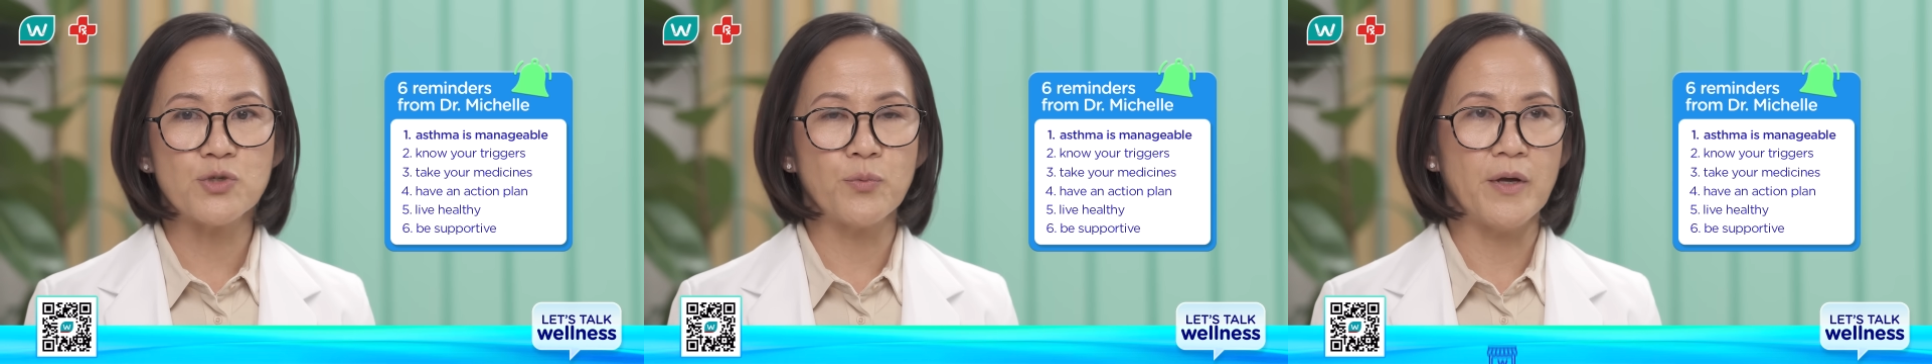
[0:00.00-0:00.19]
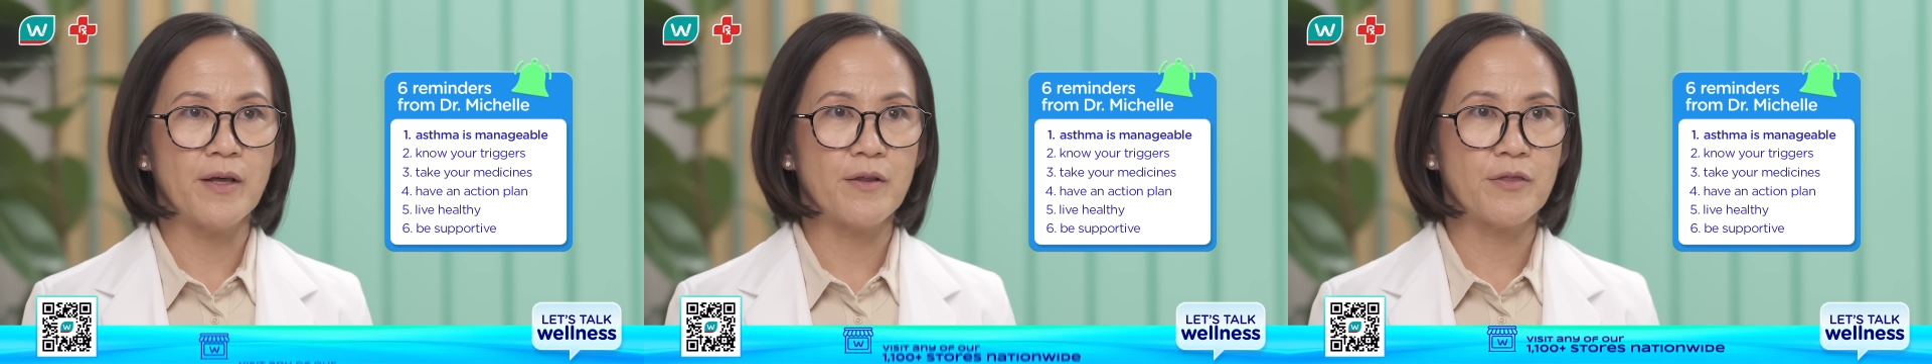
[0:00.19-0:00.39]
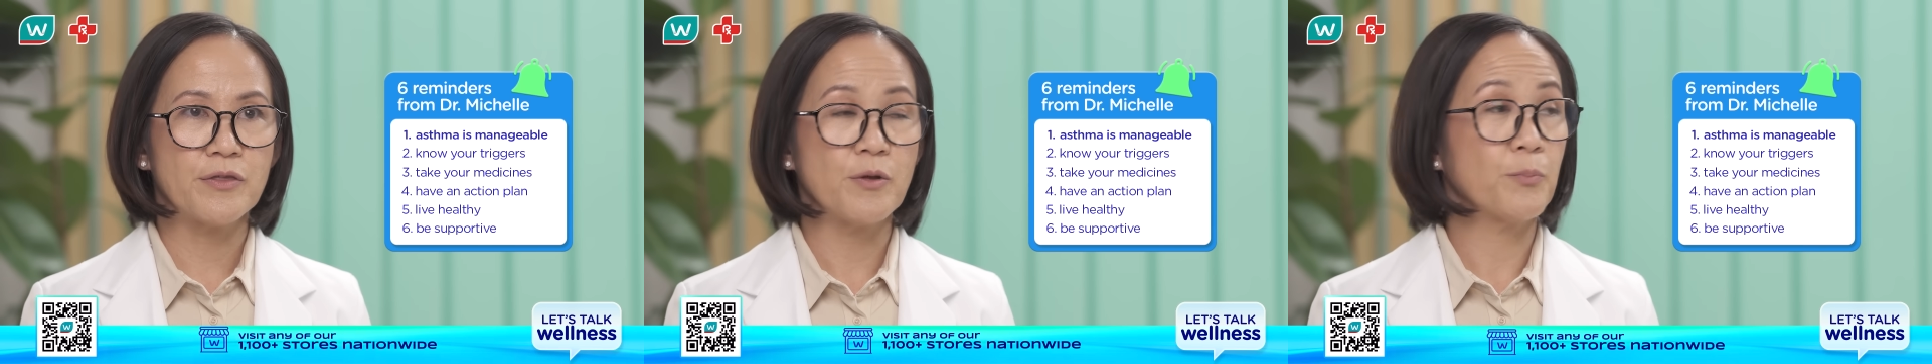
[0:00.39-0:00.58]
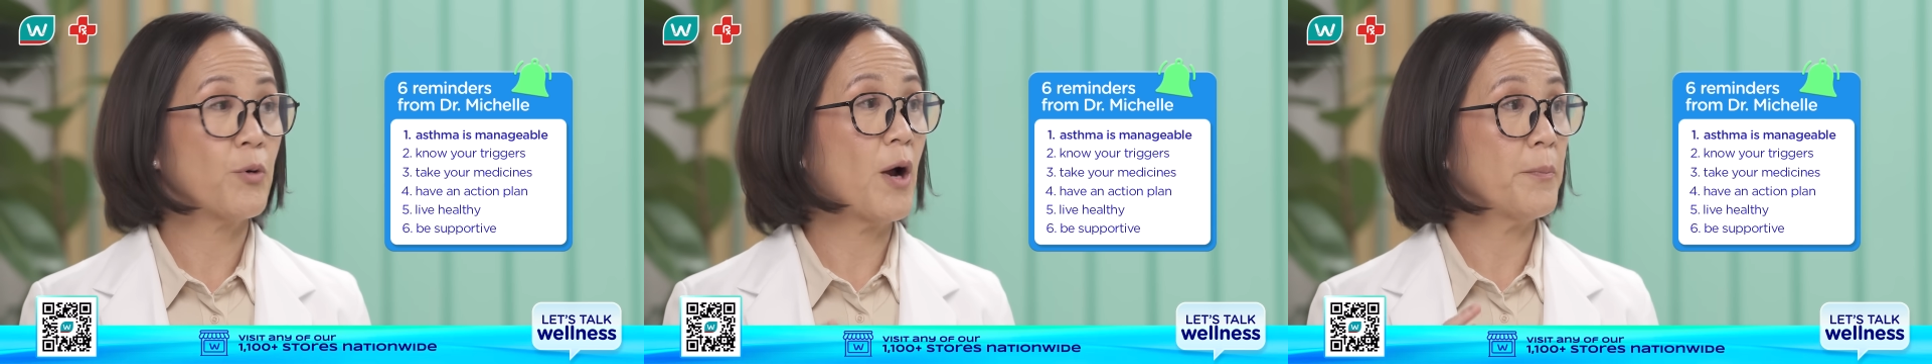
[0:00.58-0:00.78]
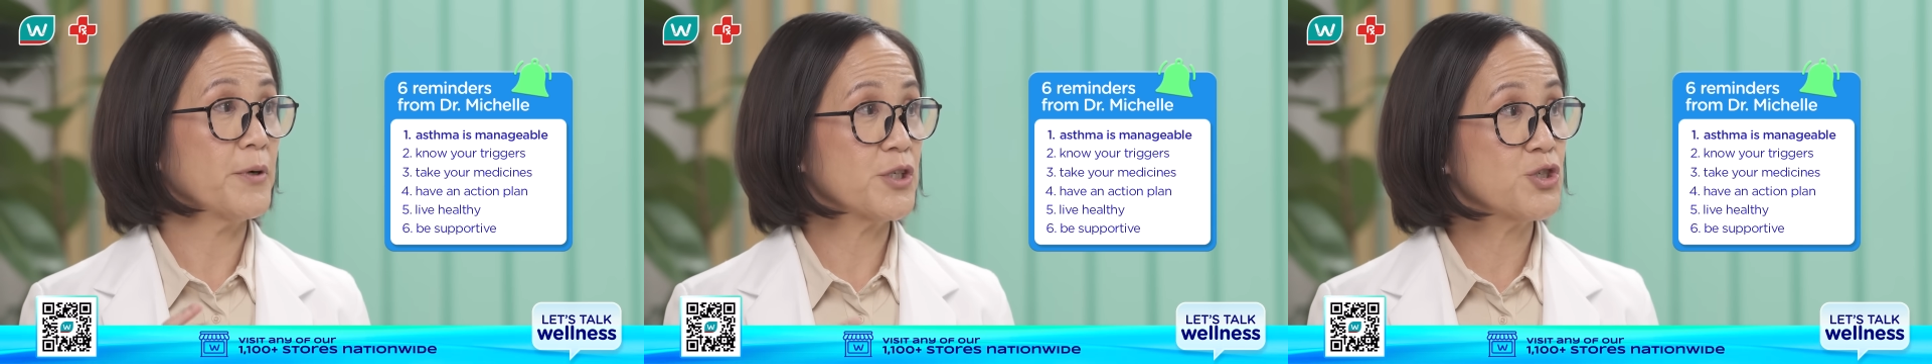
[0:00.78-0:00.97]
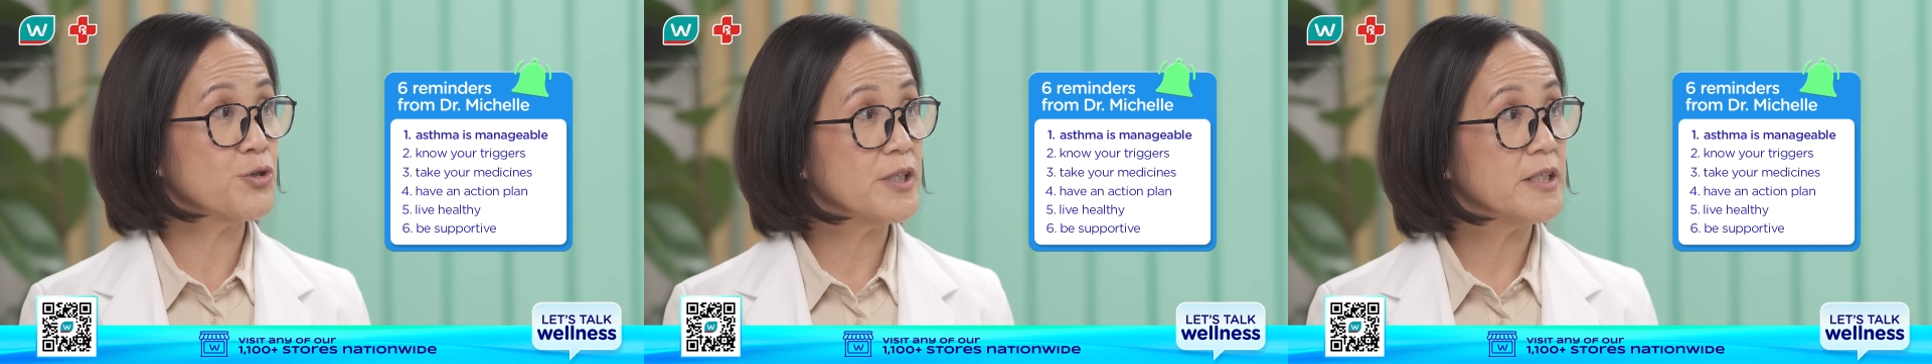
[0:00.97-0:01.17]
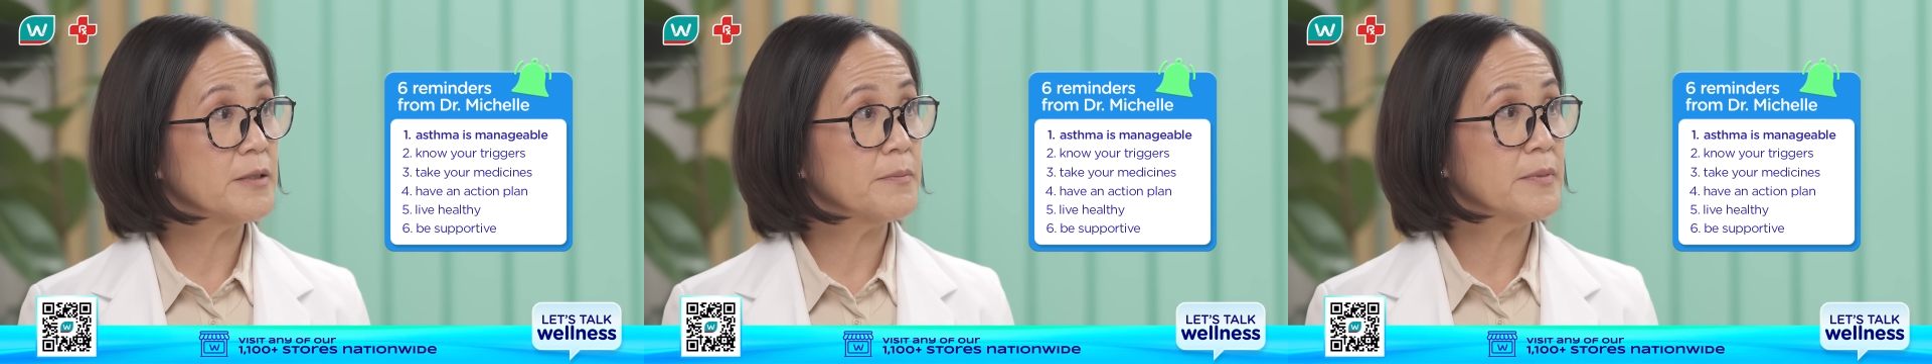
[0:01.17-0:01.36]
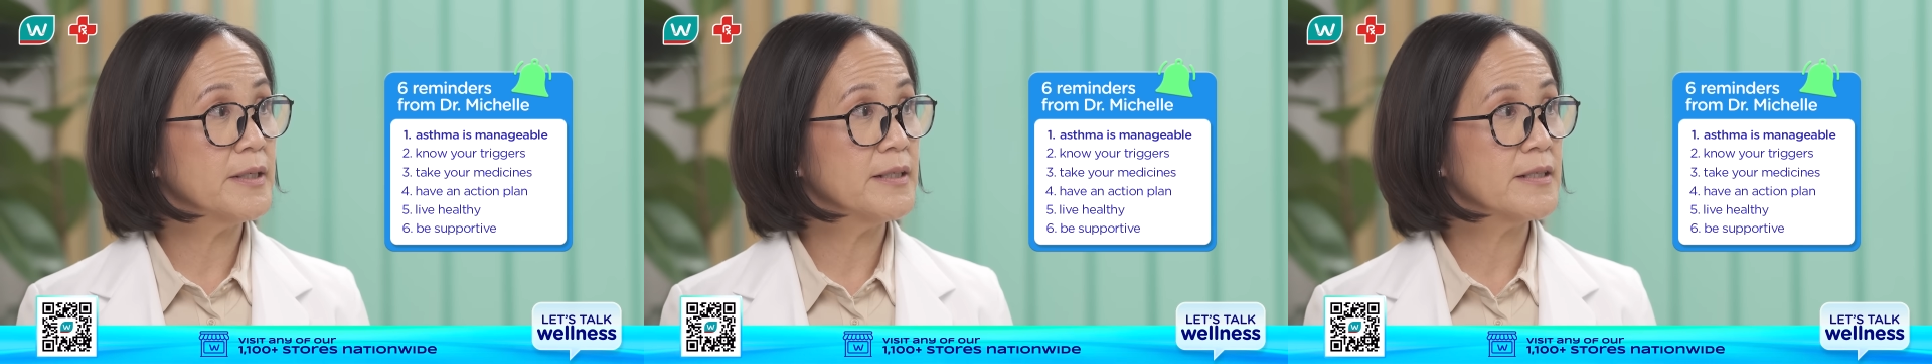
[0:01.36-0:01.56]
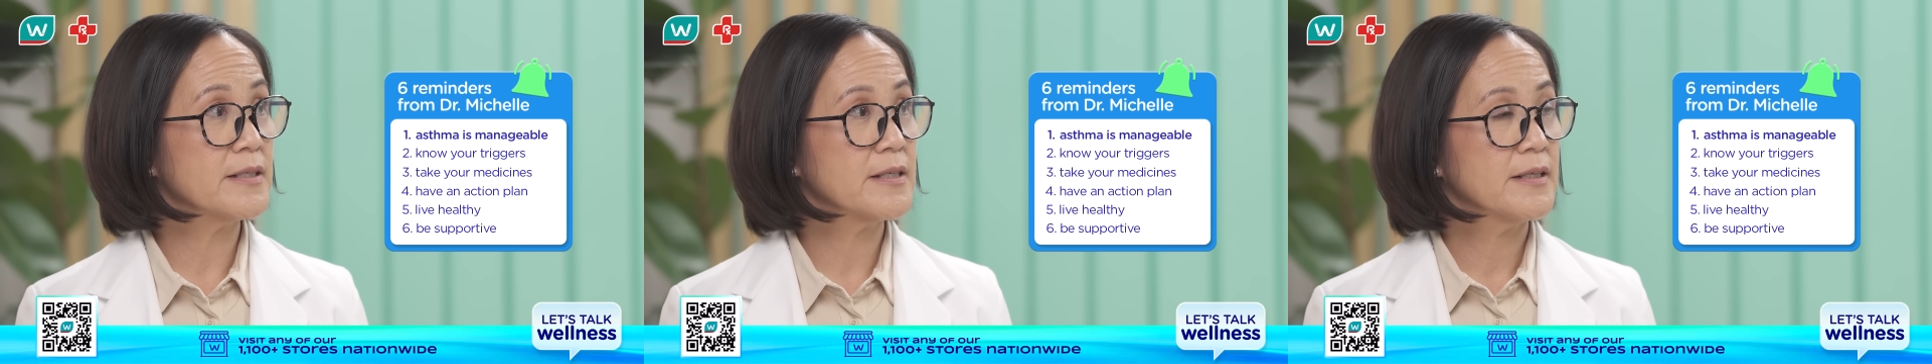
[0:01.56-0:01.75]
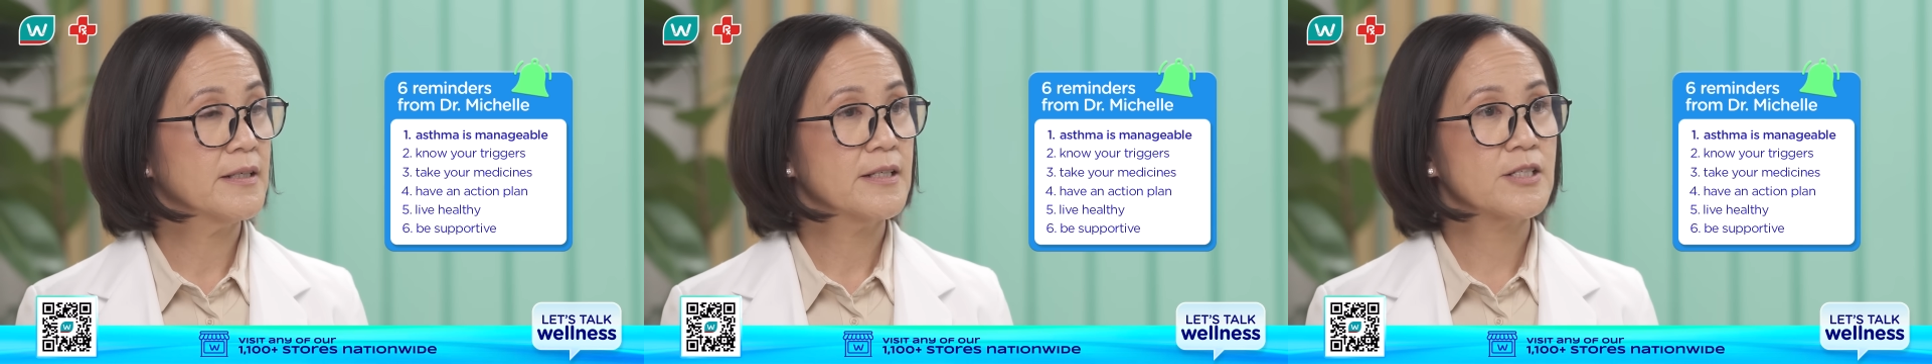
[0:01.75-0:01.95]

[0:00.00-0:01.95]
with the proper treatment,